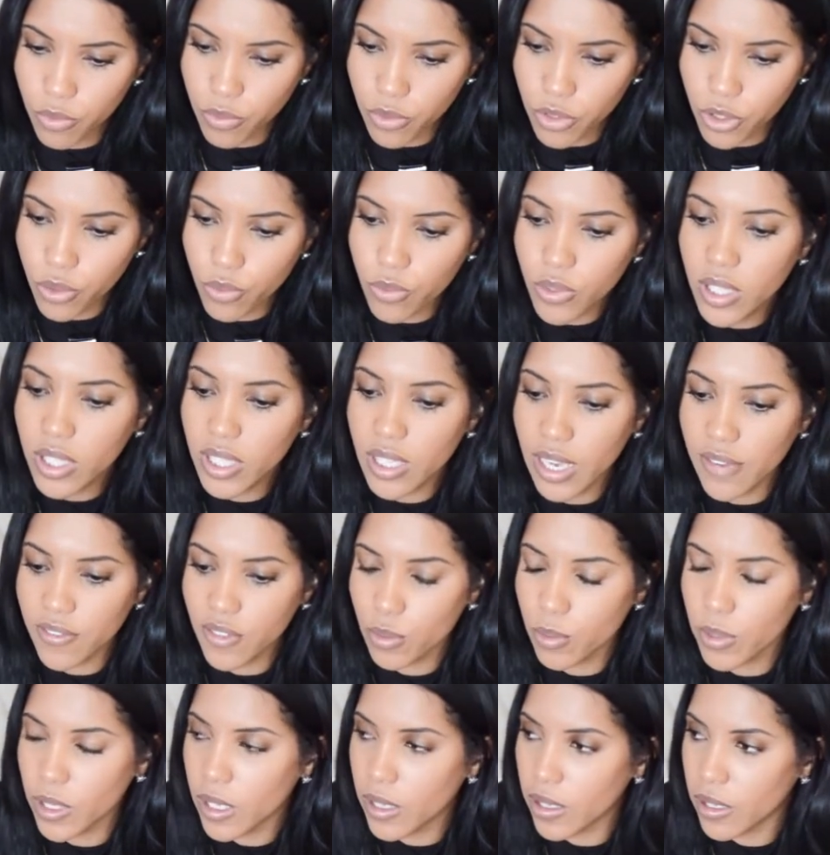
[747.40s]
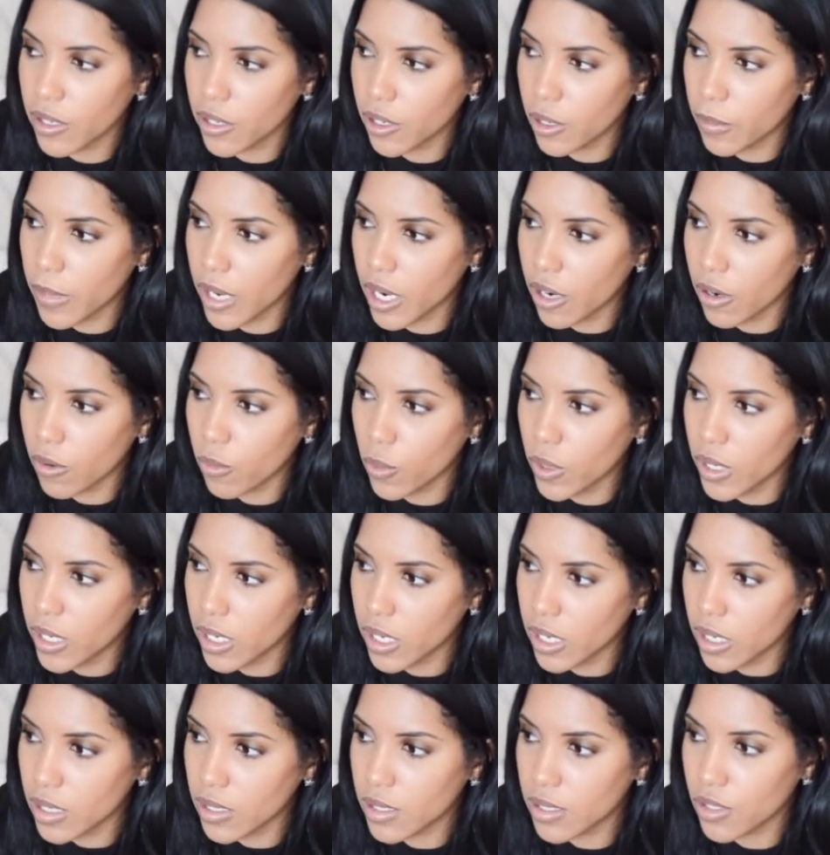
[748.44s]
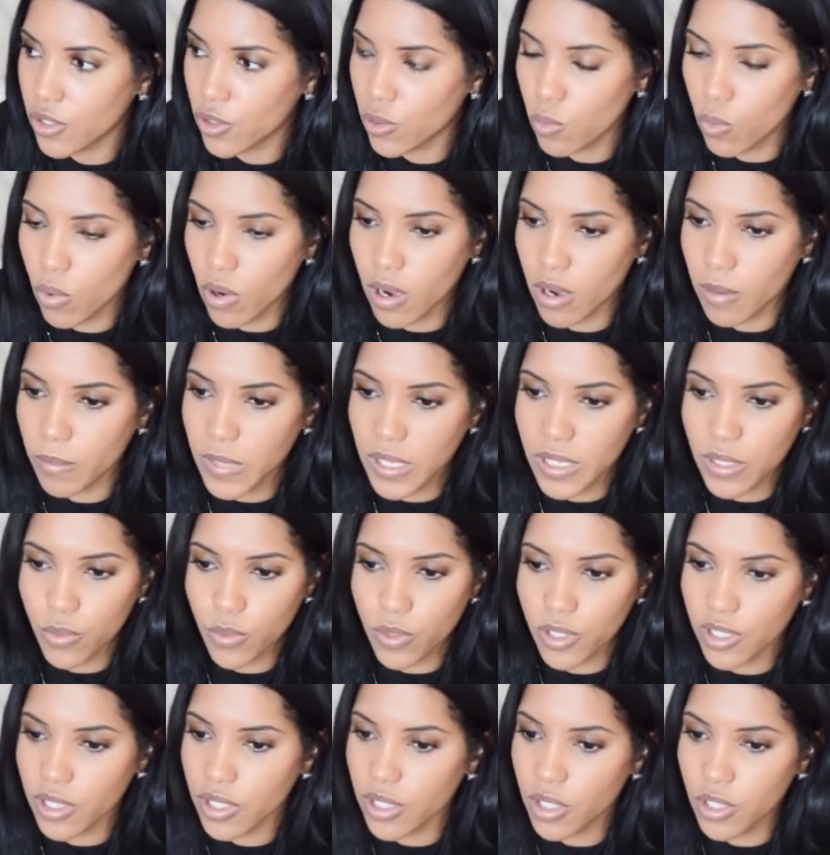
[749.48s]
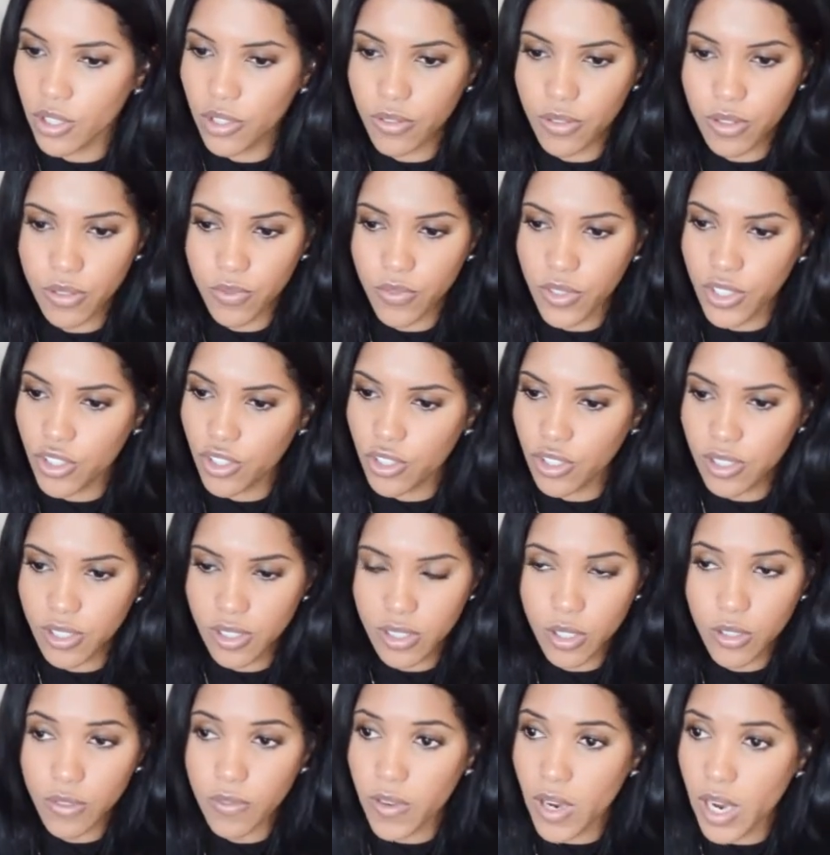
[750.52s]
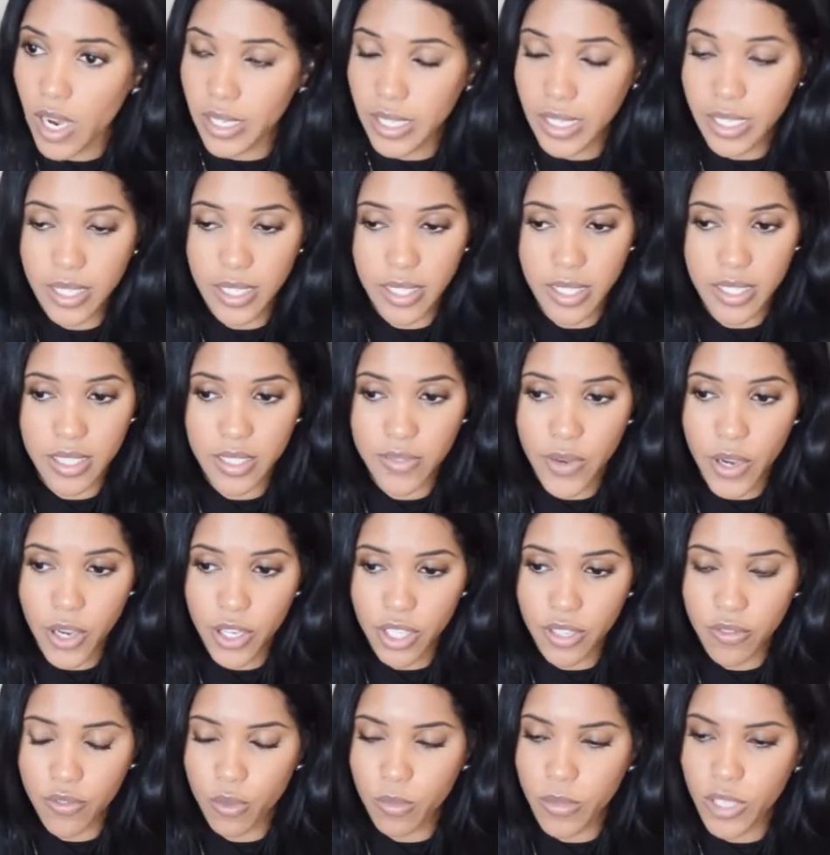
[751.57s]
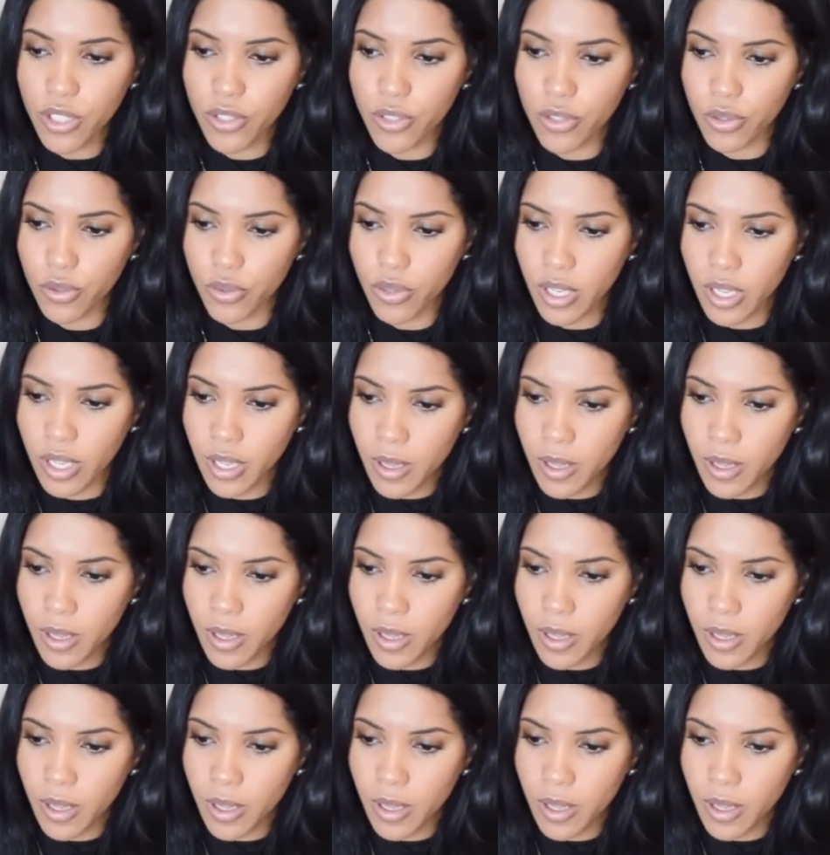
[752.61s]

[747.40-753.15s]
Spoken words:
you really have to be clear about what it is that you want, because when the vision is a little foggy, and it gets foggy for me too,